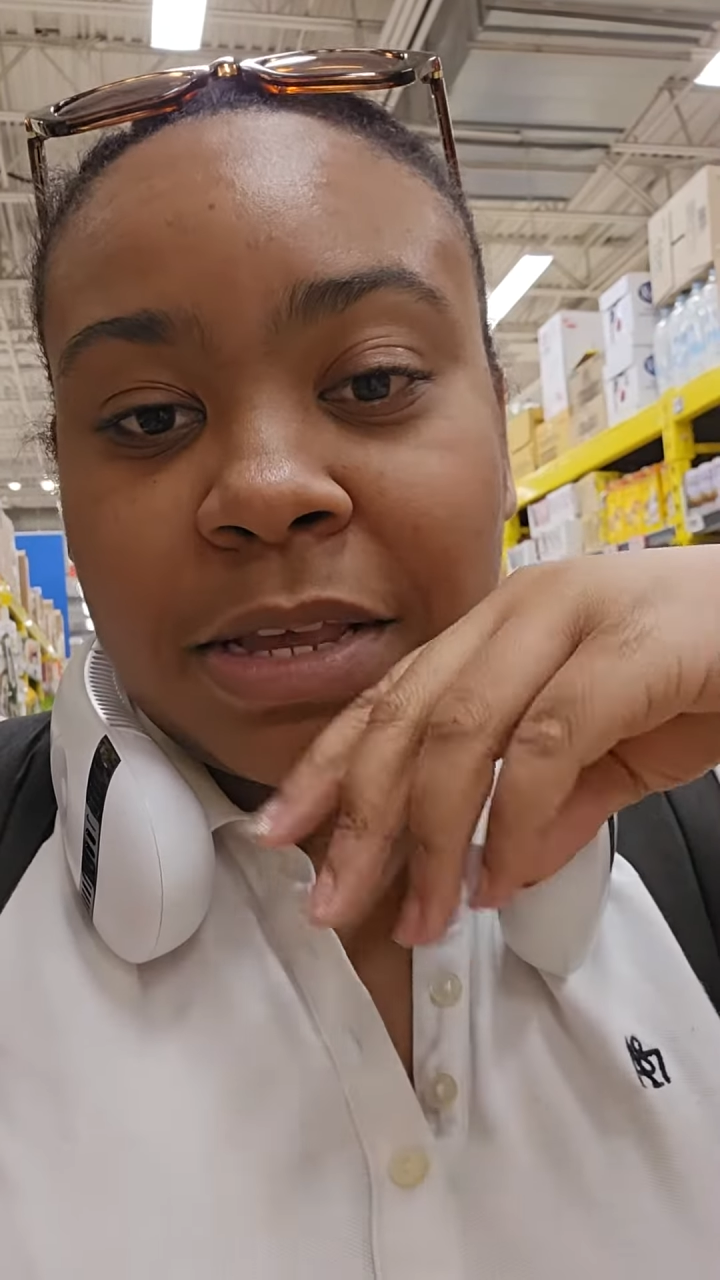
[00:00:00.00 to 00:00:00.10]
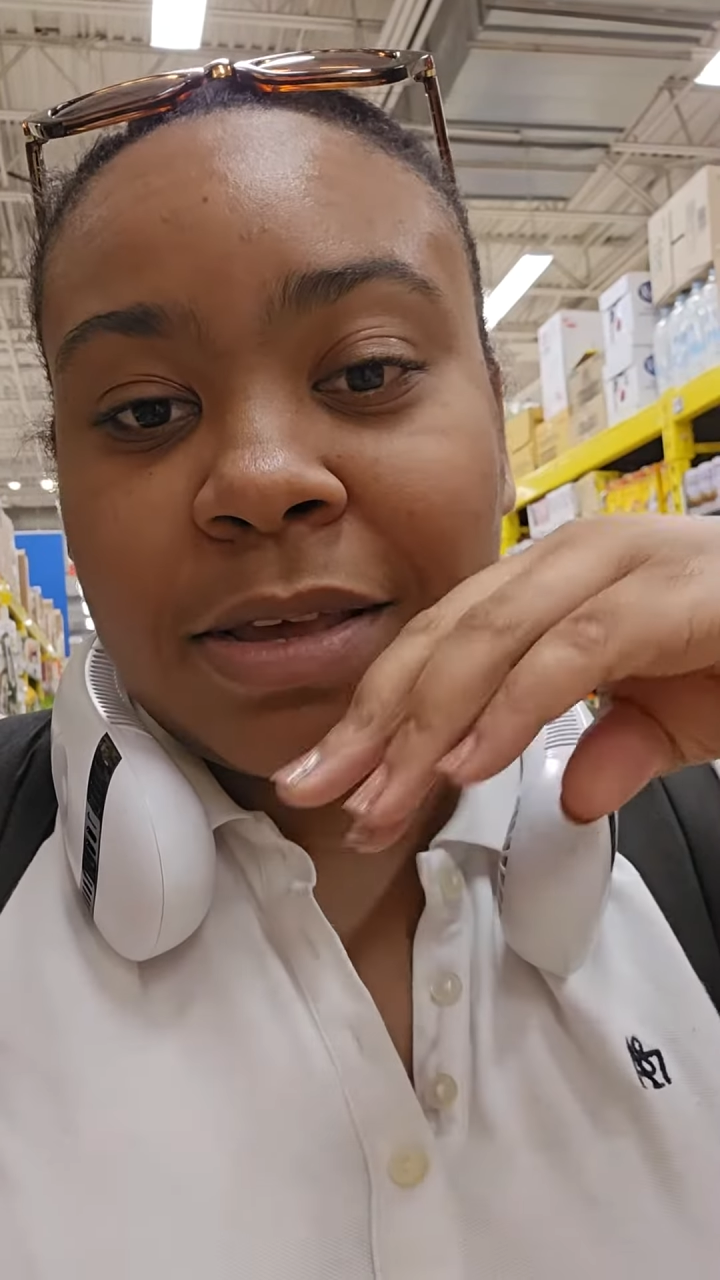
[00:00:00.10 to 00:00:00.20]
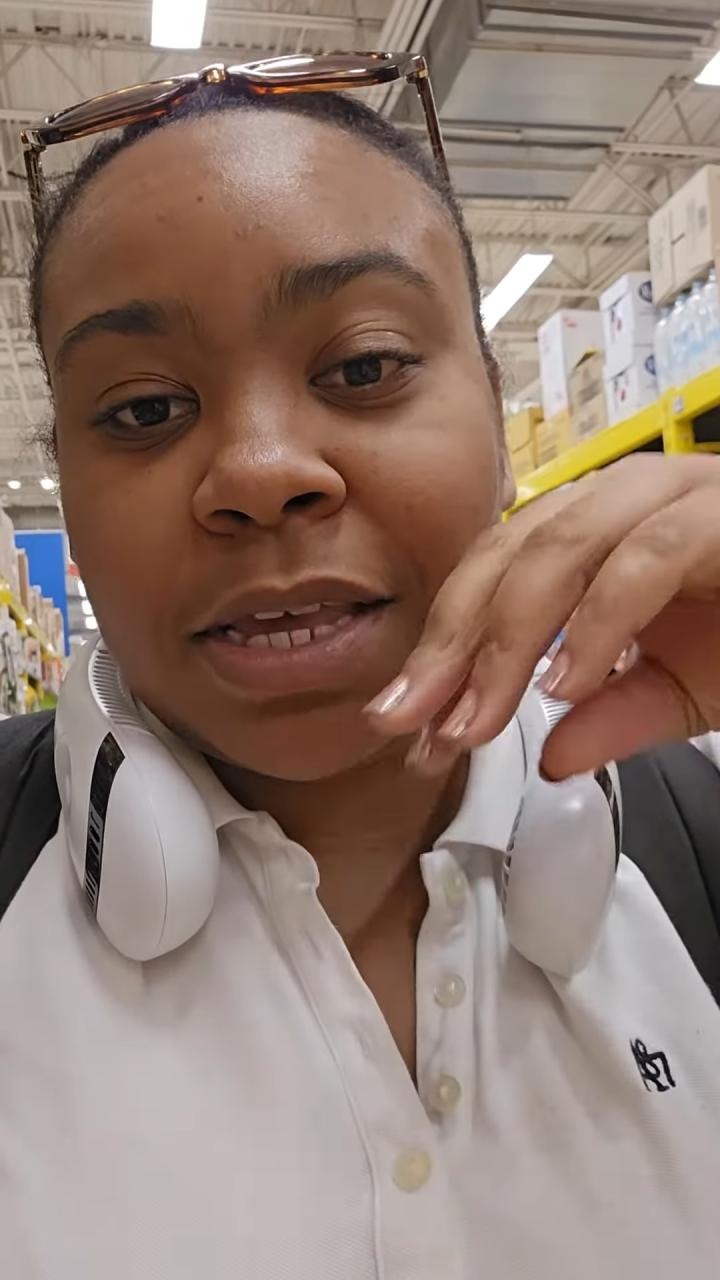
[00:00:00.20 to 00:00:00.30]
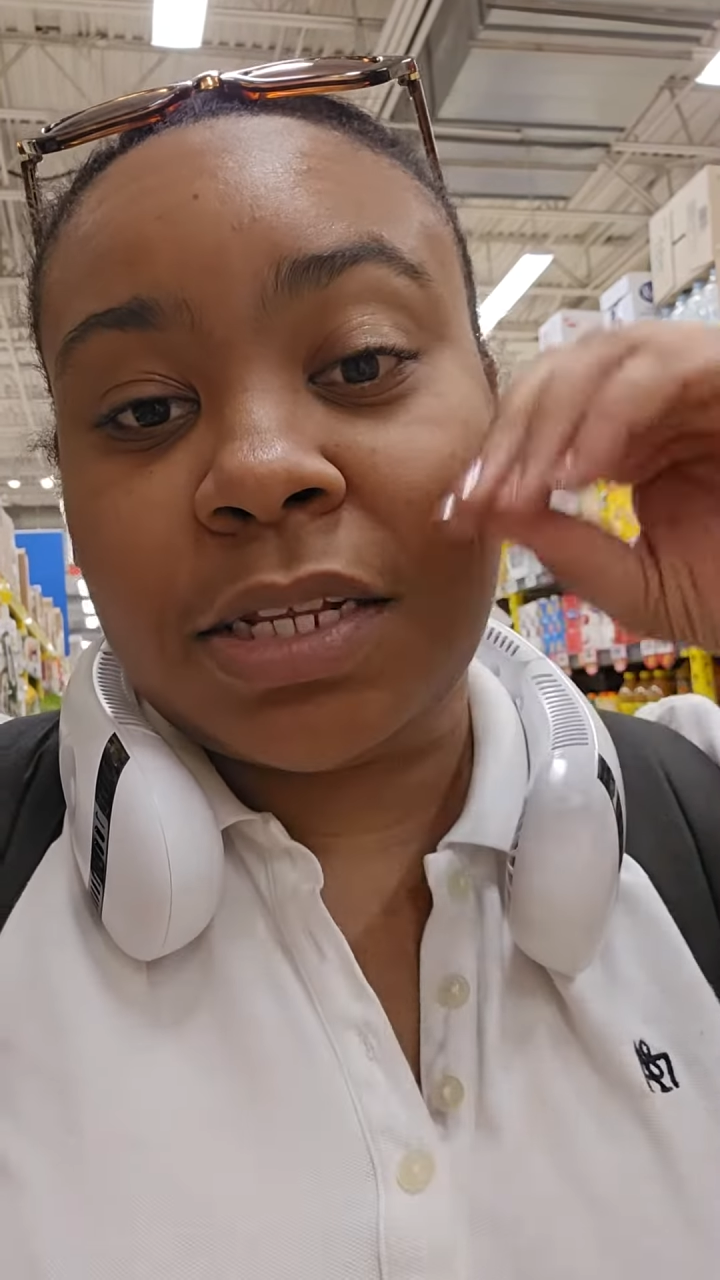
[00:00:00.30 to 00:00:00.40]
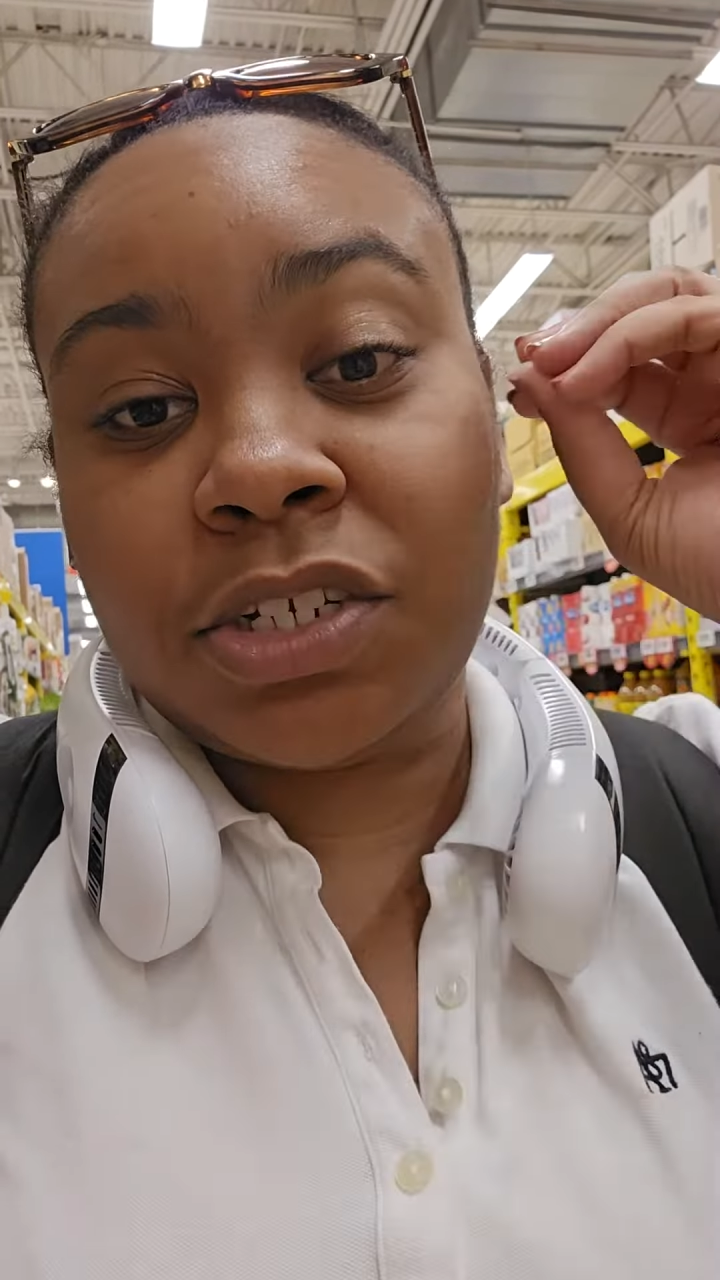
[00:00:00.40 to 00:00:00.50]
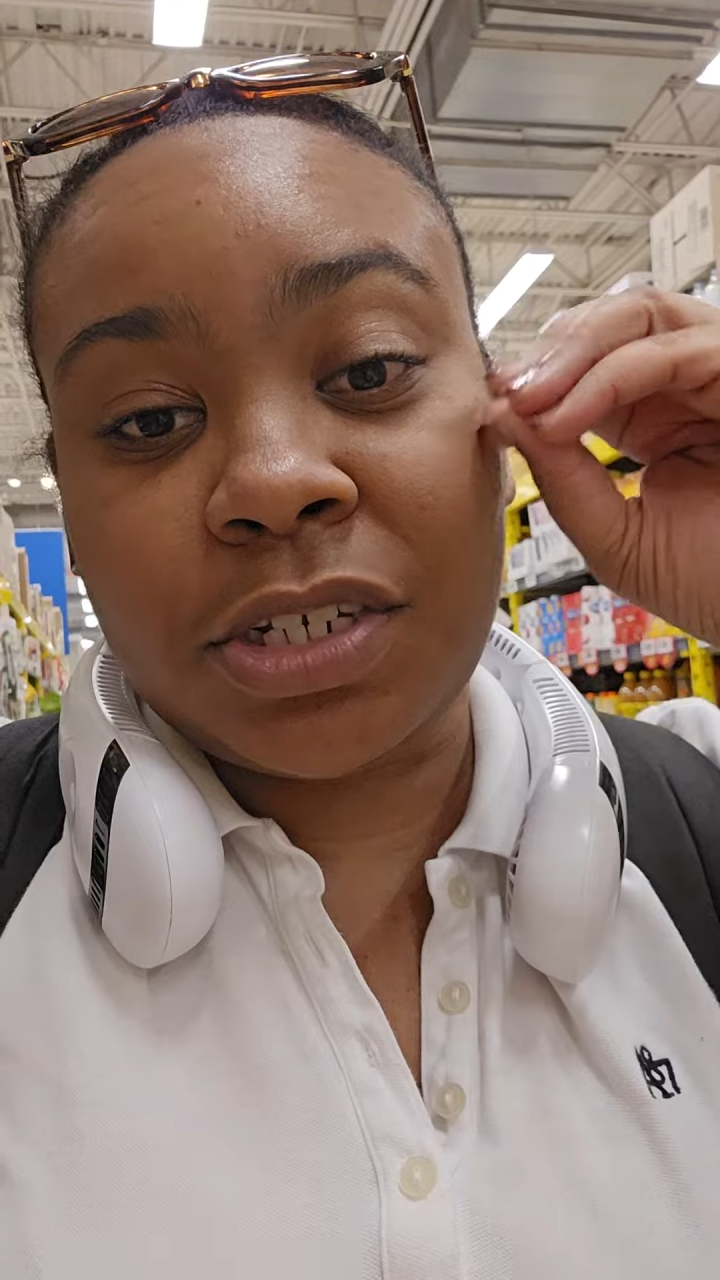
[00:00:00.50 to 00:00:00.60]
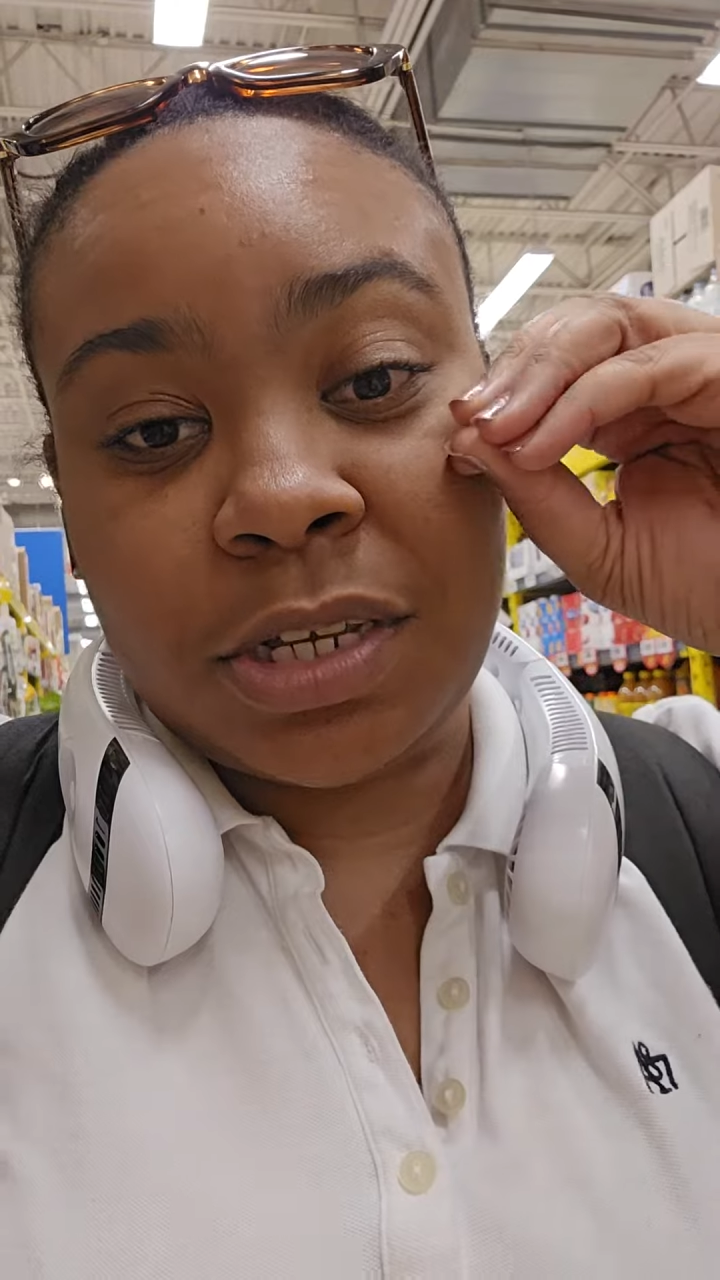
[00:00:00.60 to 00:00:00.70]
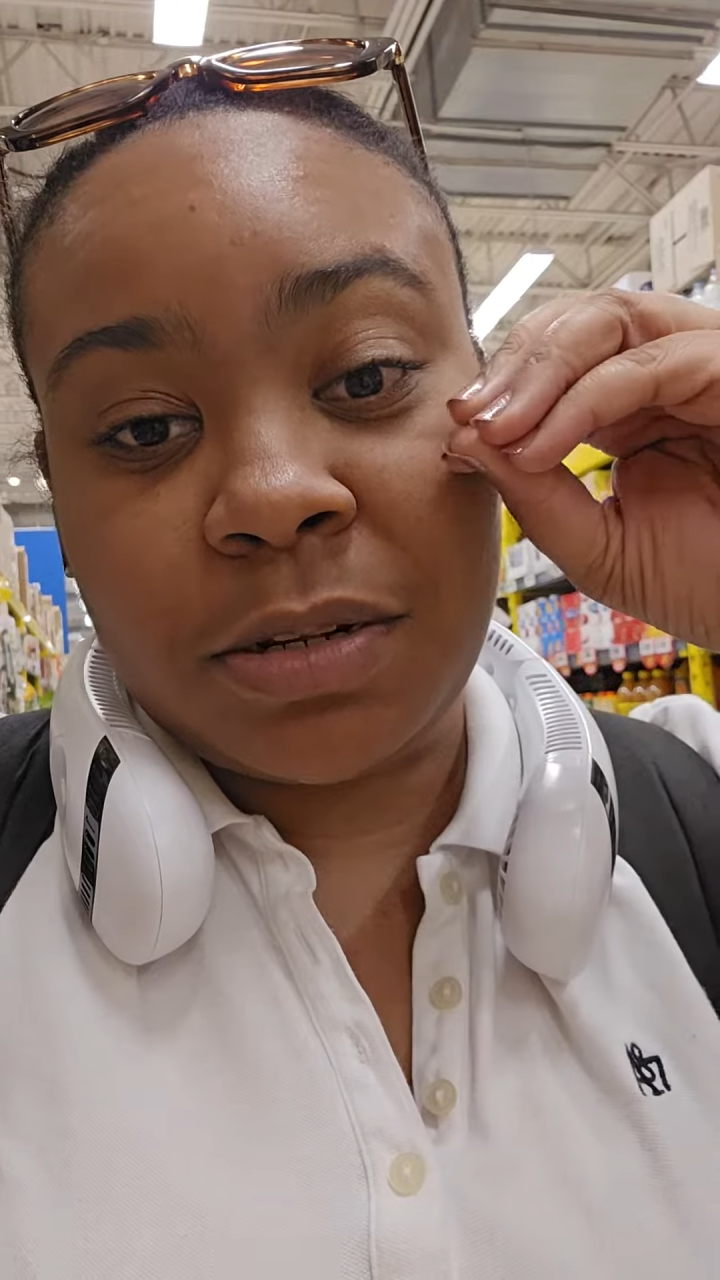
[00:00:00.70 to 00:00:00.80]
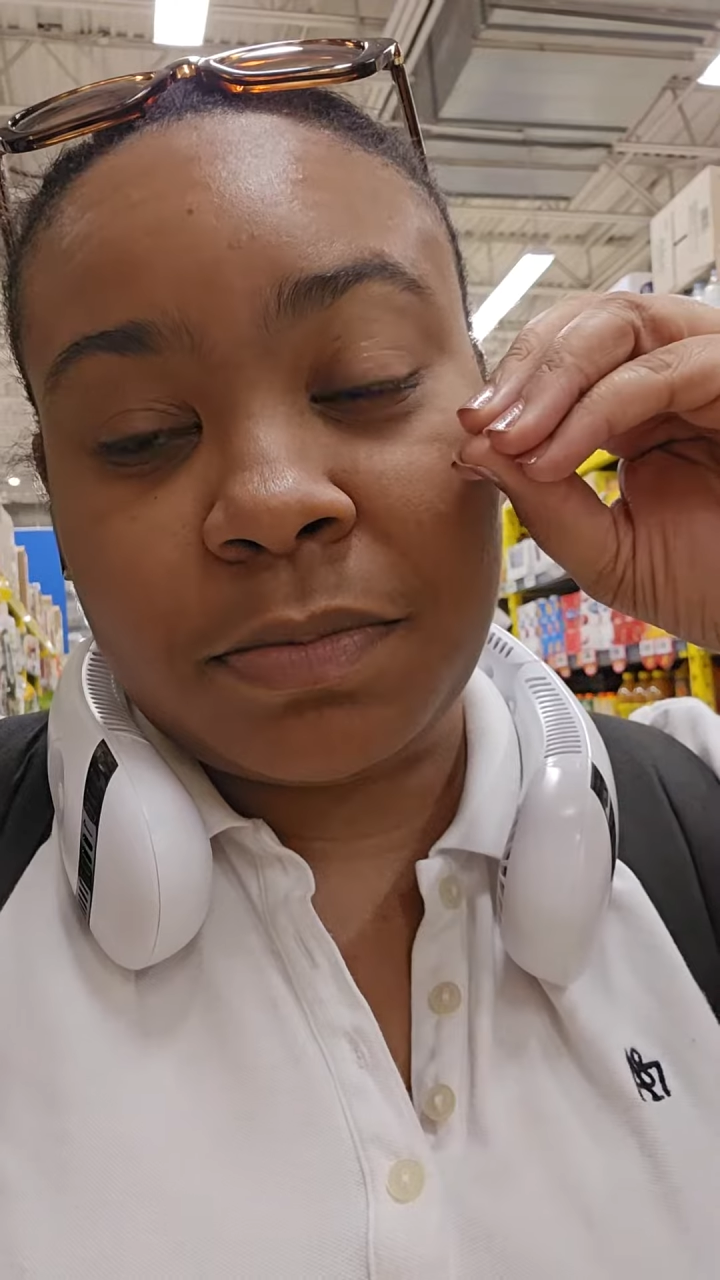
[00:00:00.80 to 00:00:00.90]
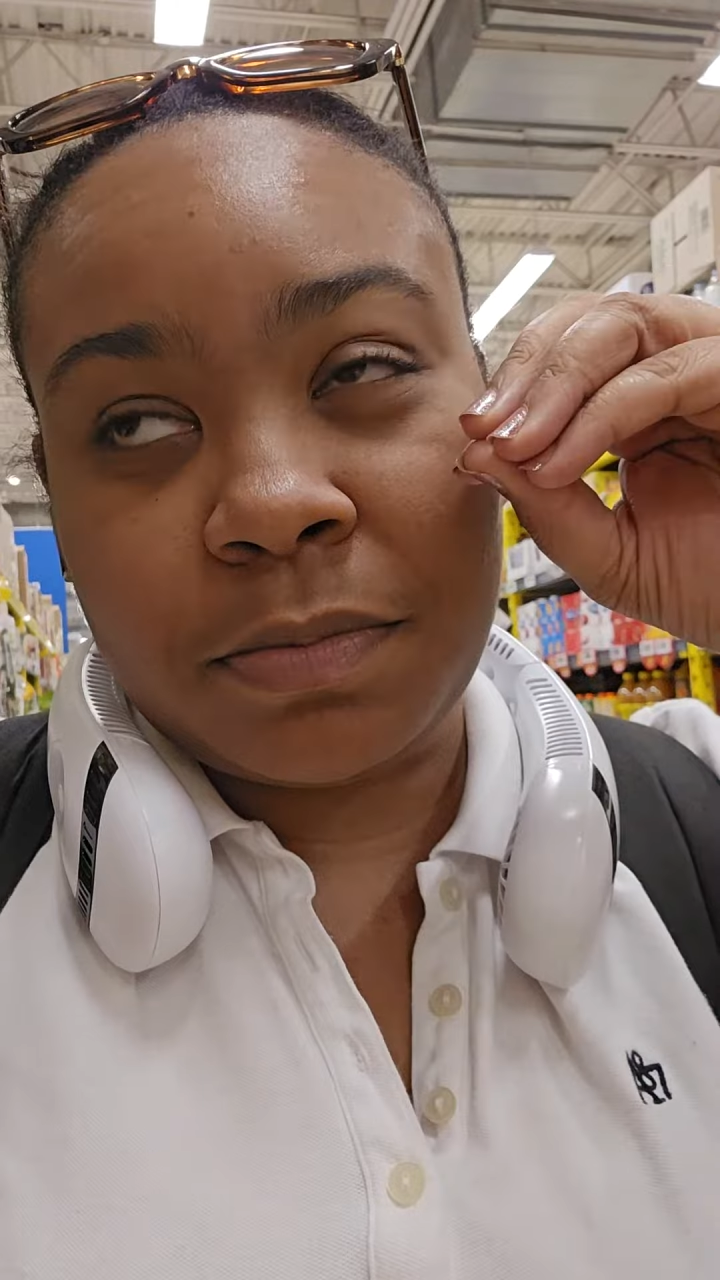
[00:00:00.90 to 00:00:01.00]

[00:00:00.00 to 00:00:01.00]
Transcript: I get chicken,